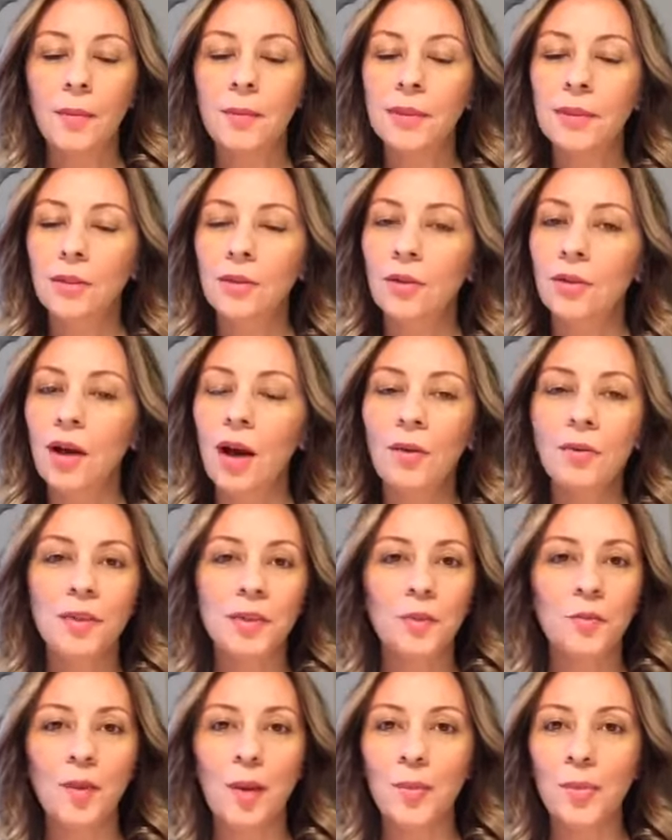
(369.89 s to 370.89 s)
So
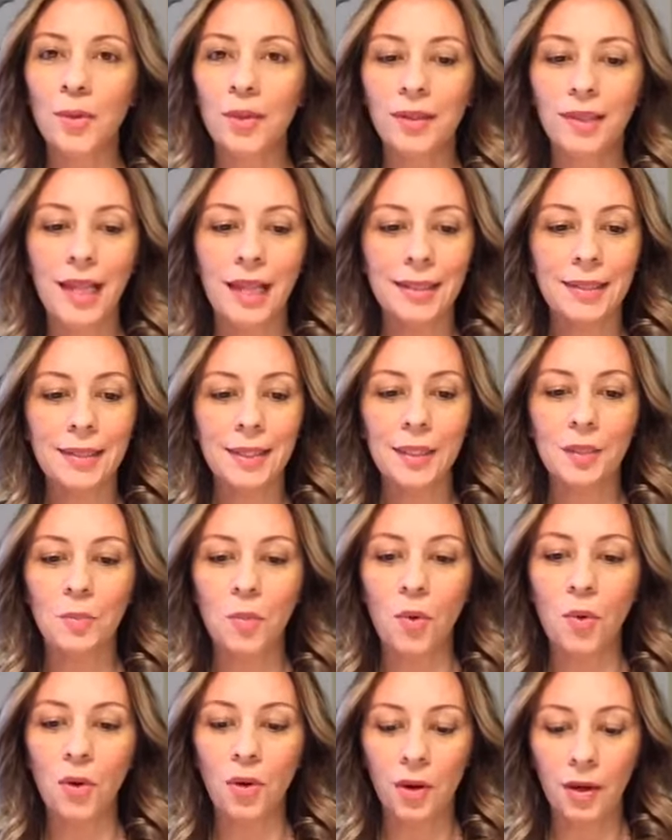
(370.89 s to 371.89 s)
always remember, less is
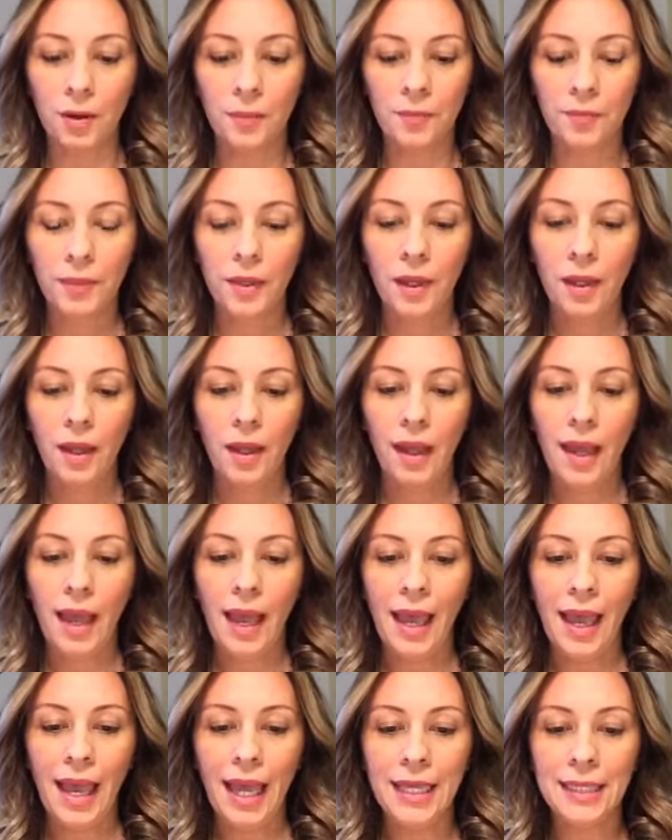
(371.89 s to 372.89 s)
more,
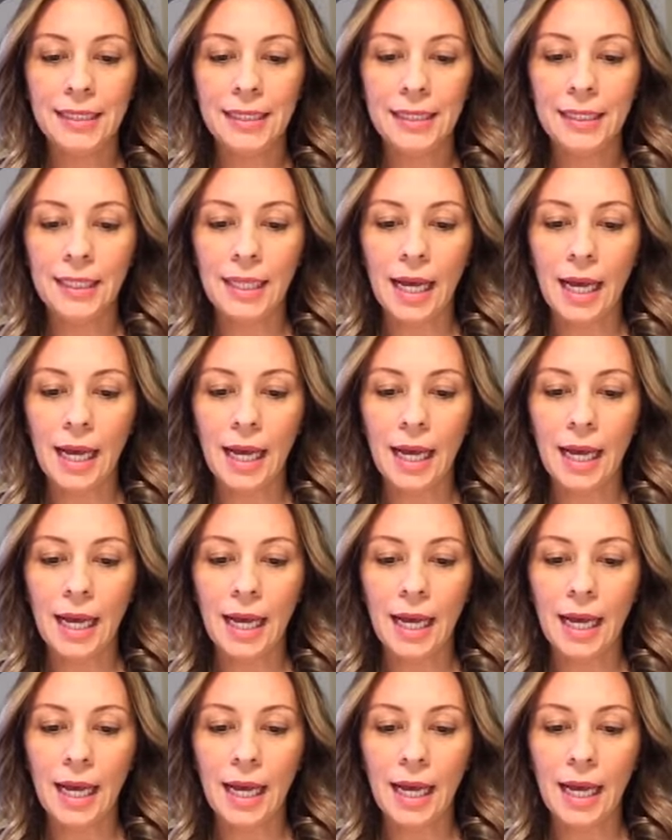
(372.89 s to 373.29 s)
and